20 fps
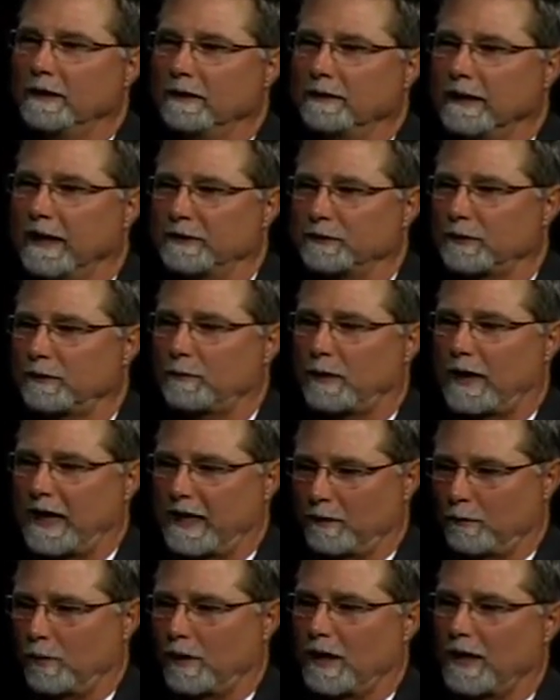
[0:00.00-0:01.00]
That's kind
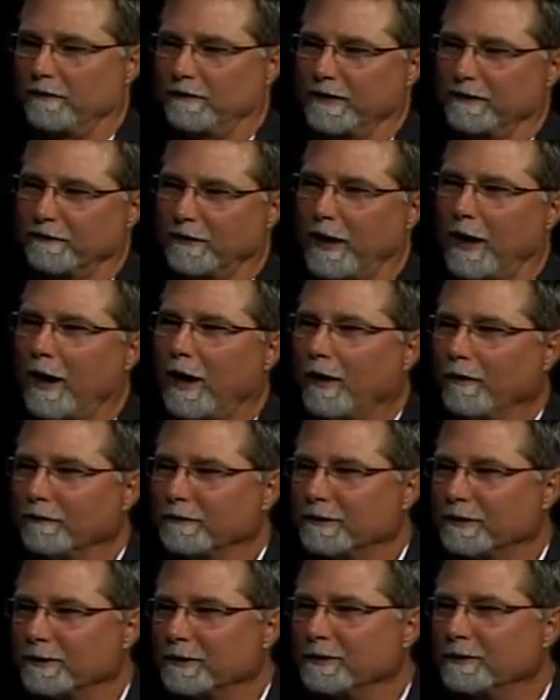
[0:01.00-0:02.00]
of where I've evolved
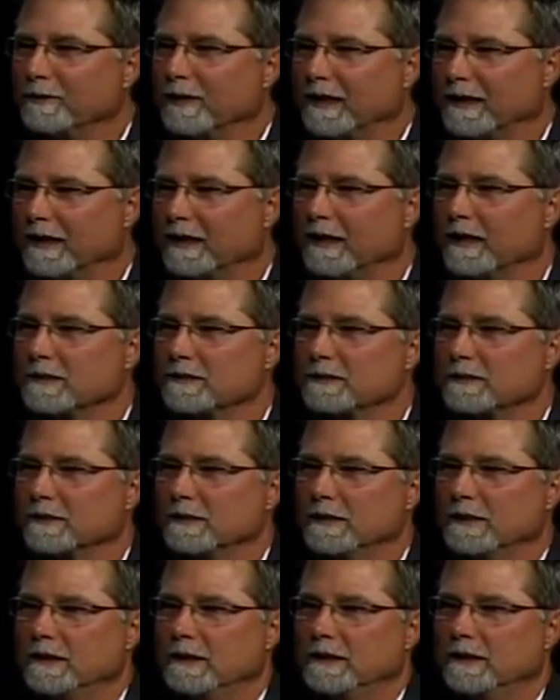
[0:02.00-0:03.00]
to, I guess.
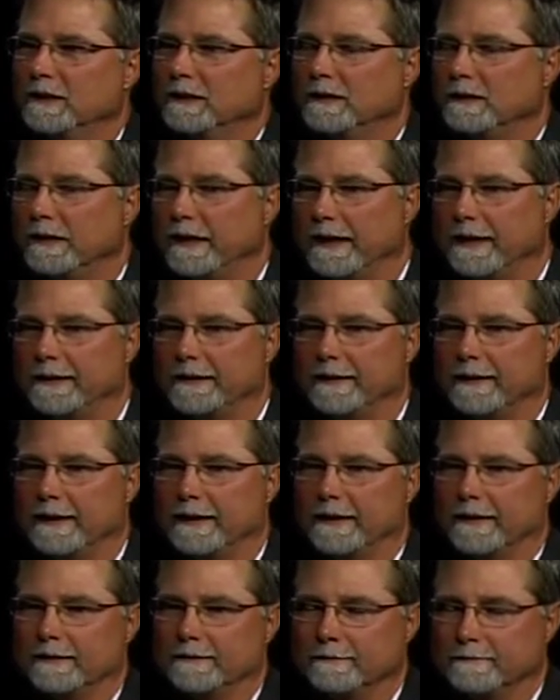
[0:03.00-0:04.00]
And
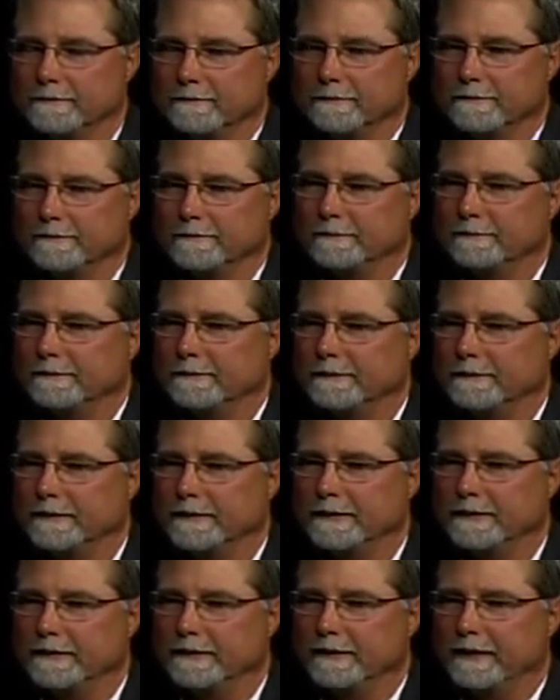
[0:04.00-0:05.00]

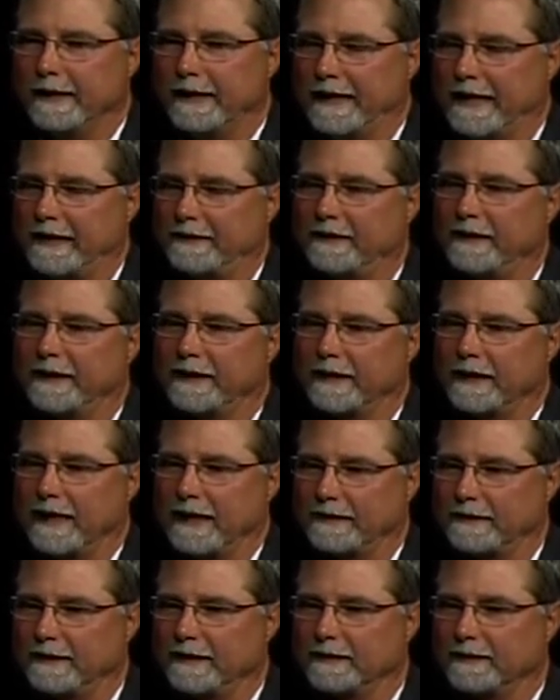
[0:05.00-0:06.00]
I think
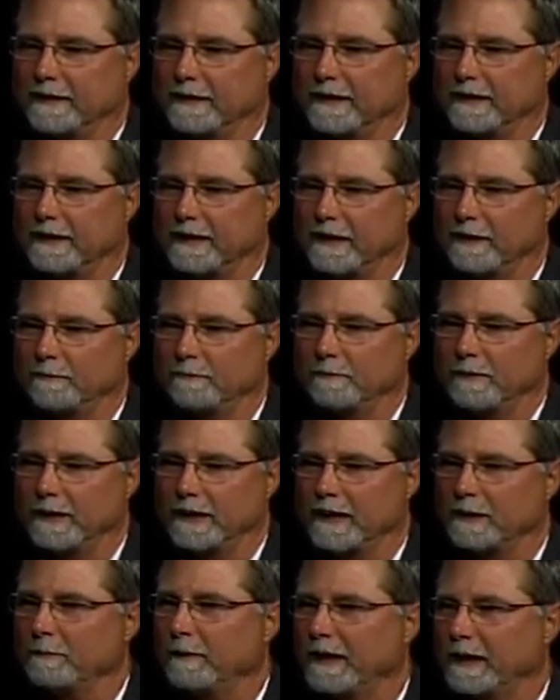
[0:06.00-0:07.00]
that it
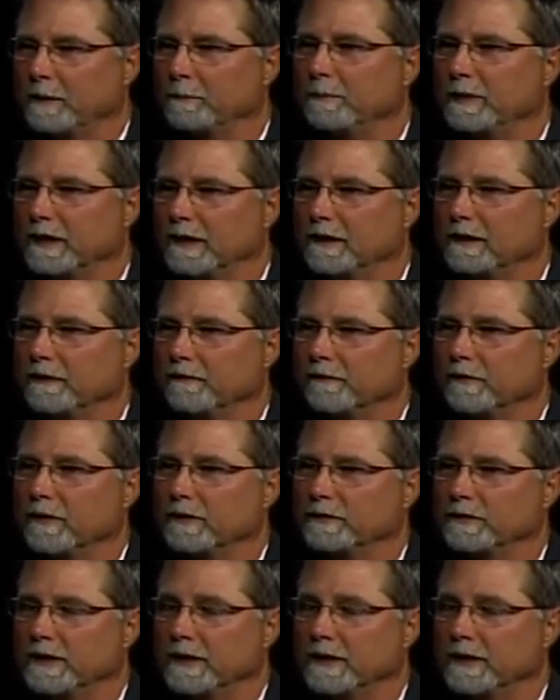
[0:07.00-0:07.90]
can make a big difference.